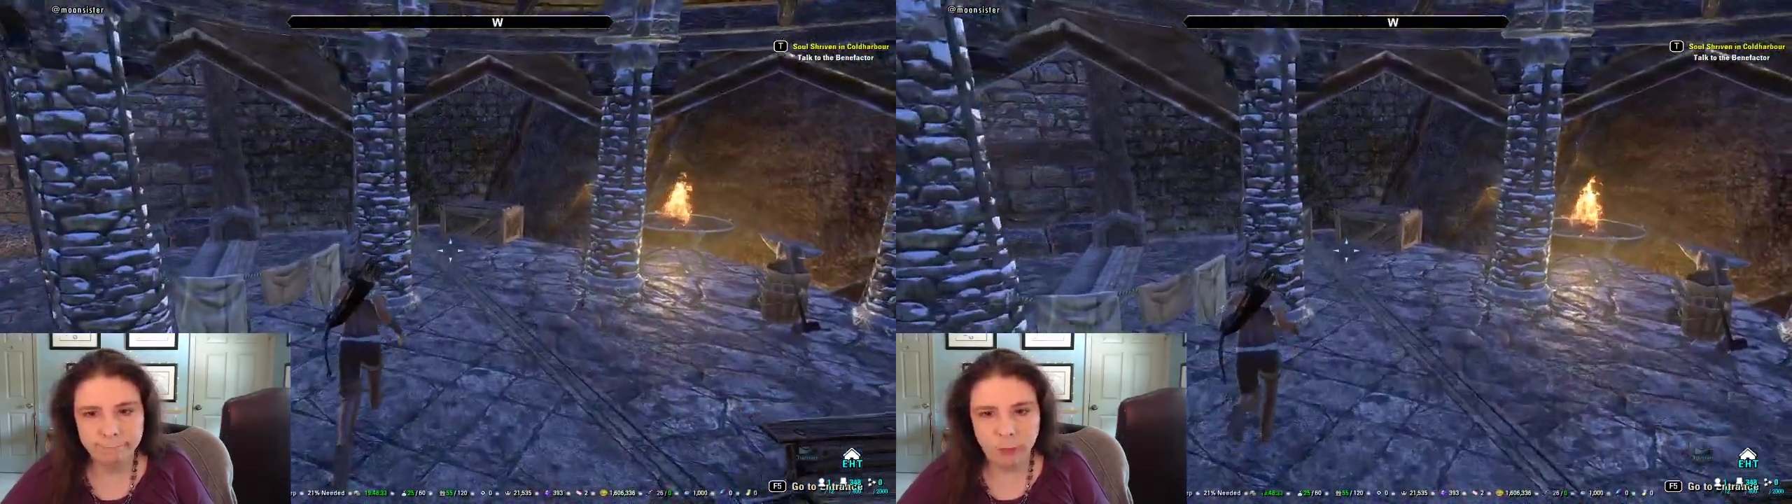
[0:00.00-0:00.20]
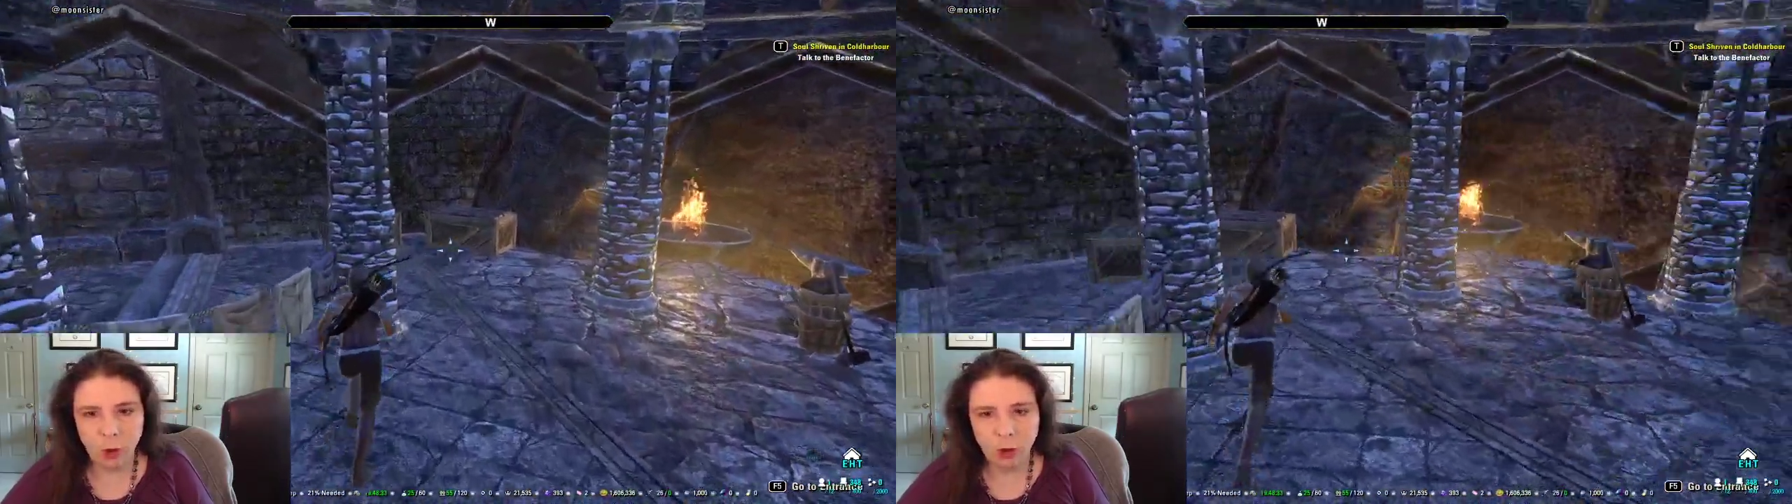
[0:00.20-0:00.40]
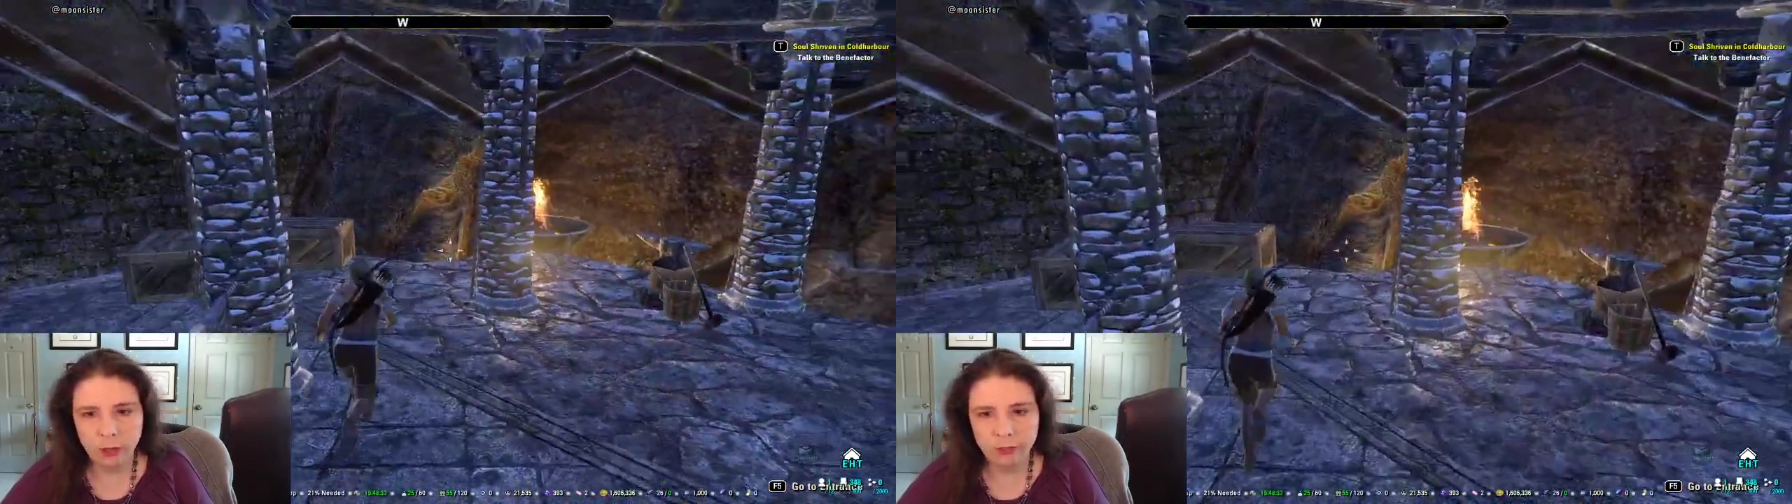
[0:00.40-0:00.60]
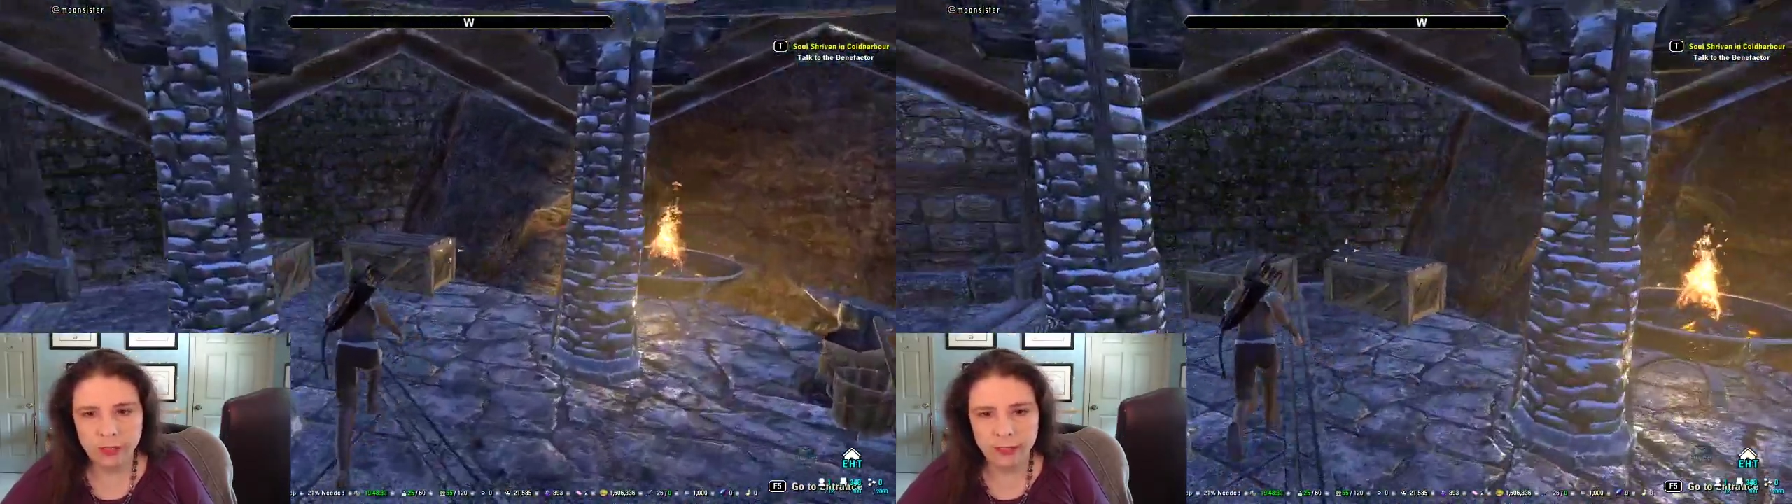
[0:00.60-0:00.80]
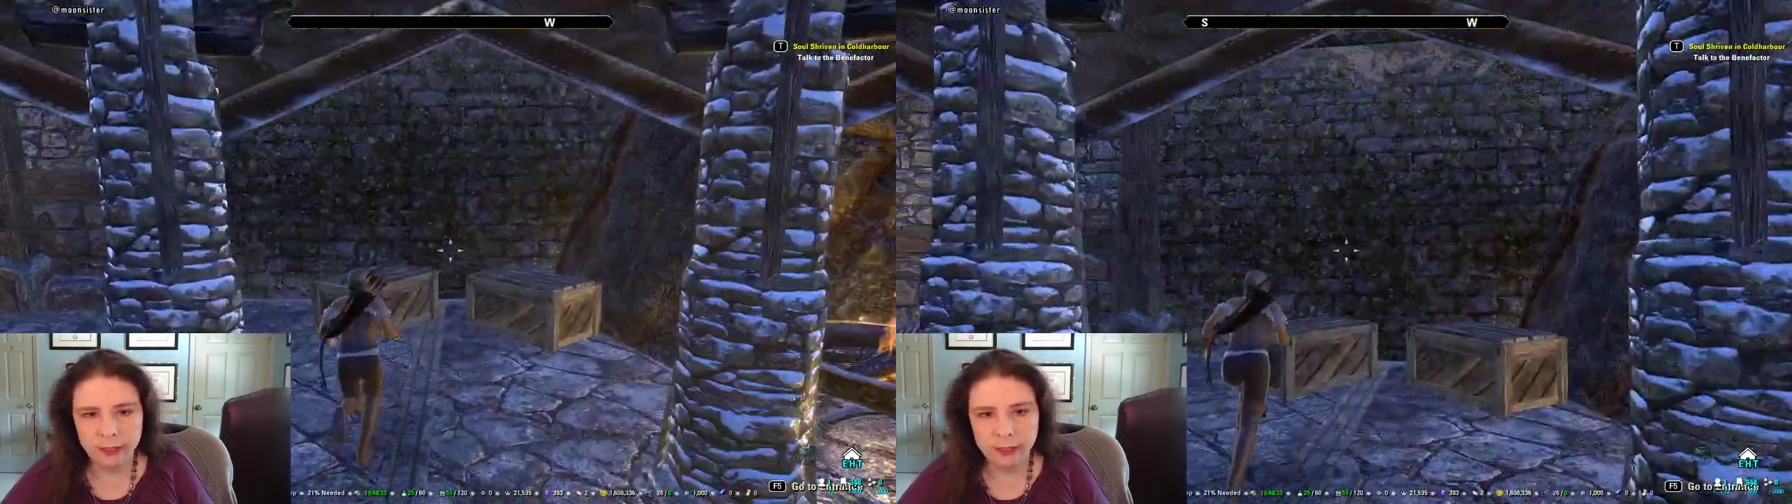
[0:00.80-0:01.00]
All of
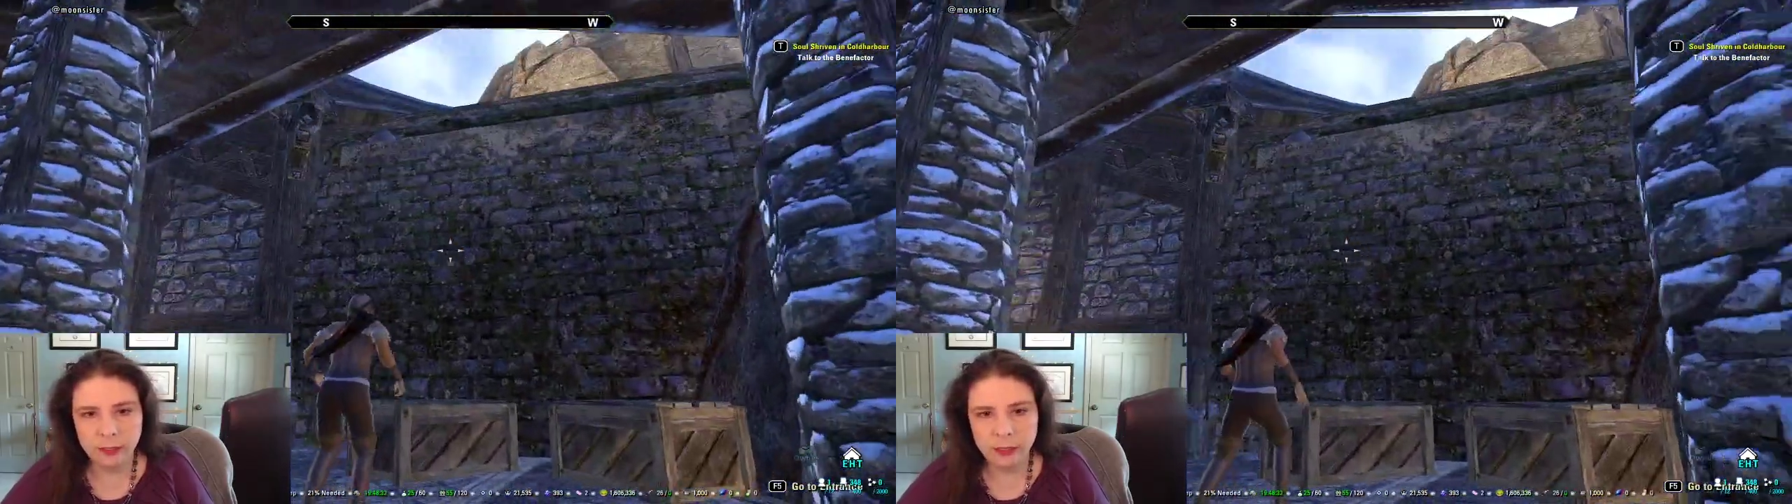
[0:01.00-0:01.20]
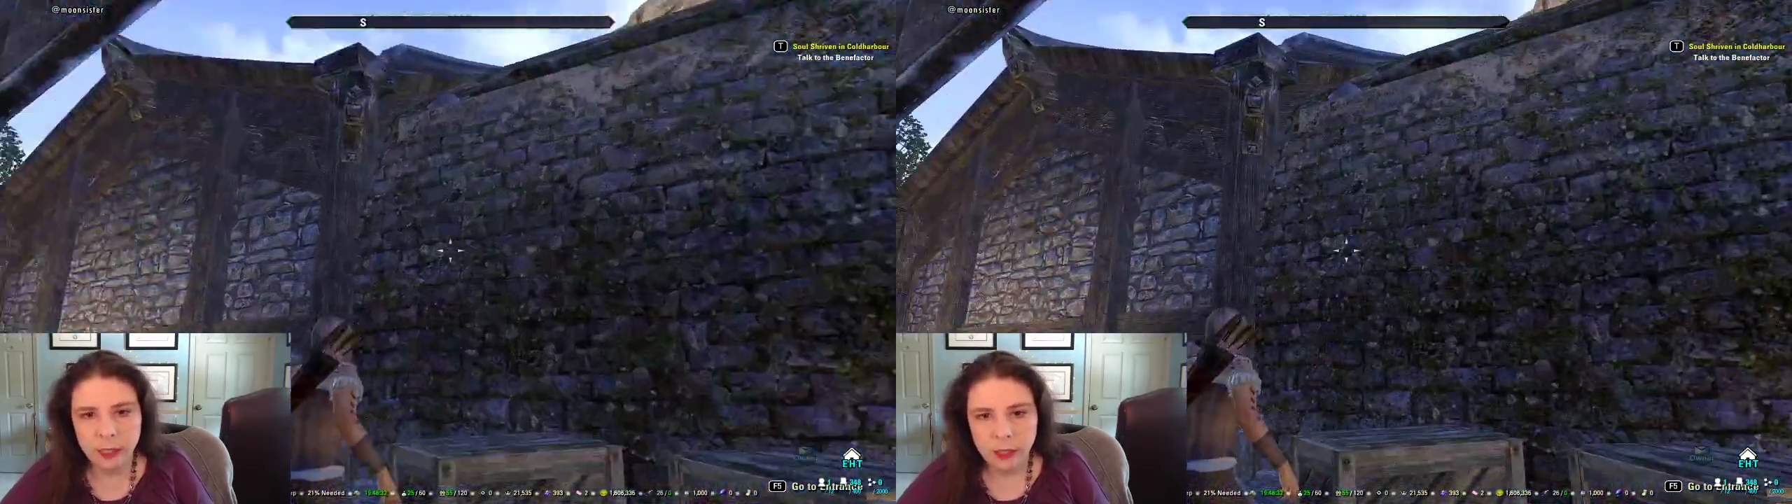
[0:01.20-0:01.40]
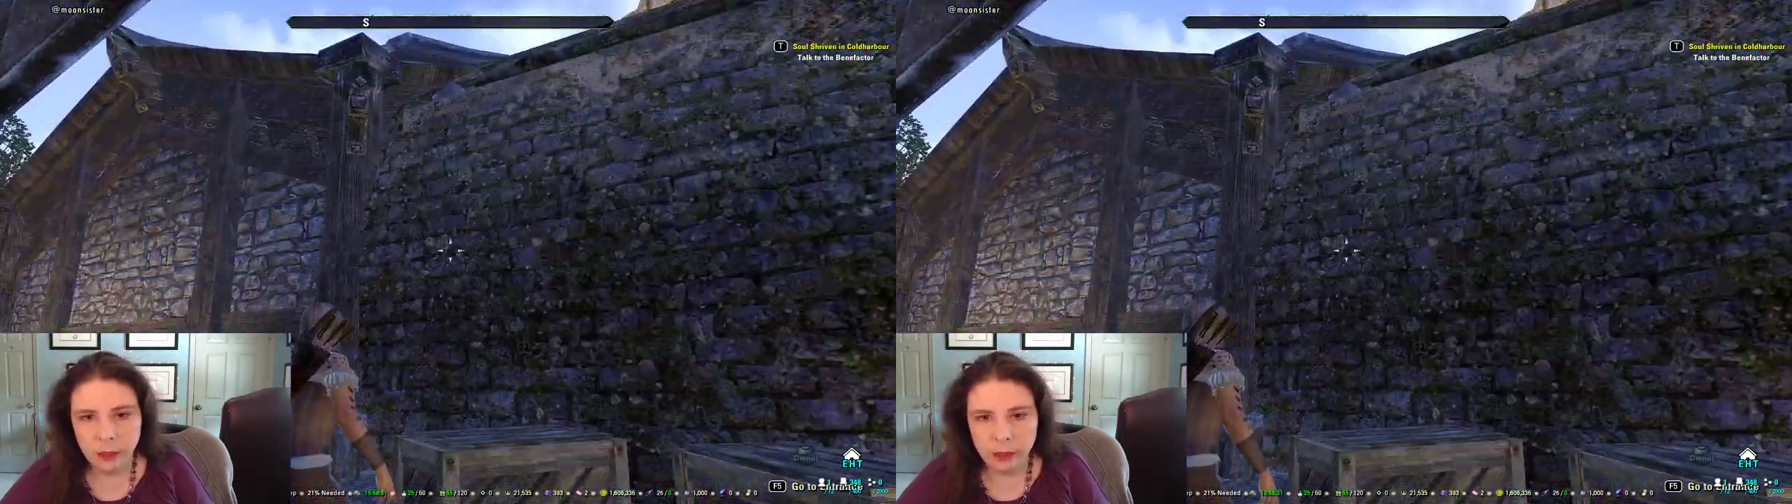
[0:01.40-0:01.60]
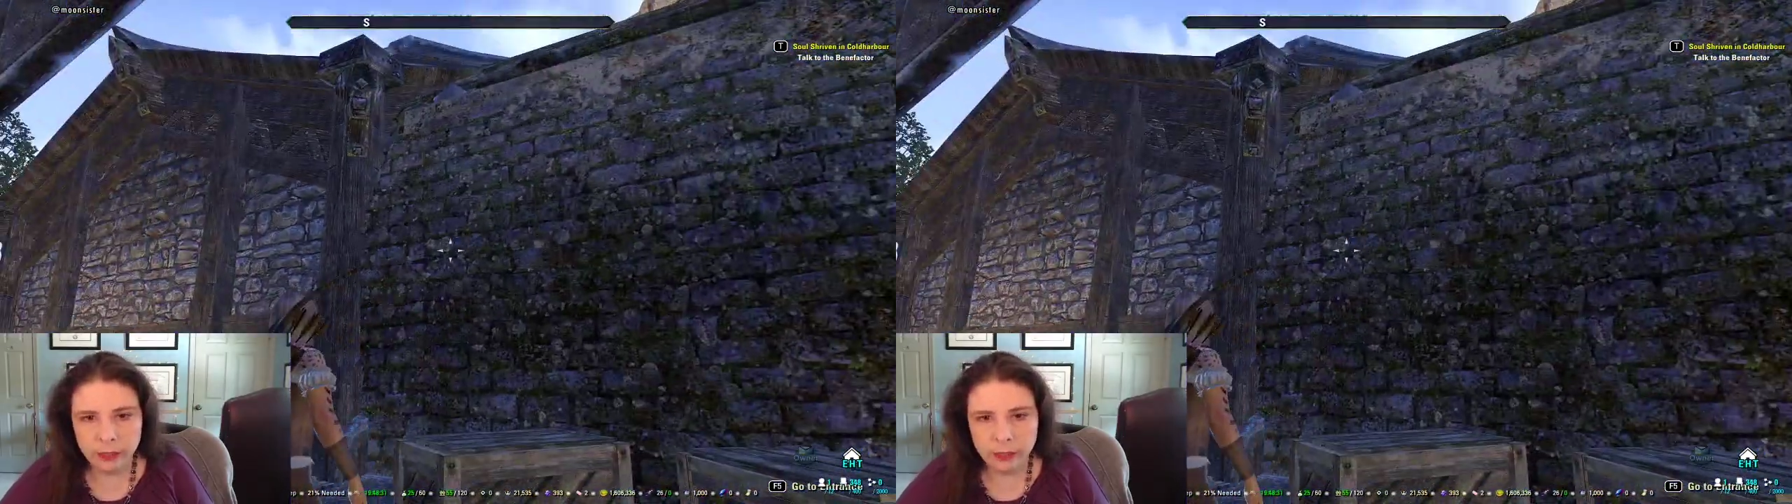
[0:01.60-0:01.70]
us. All right,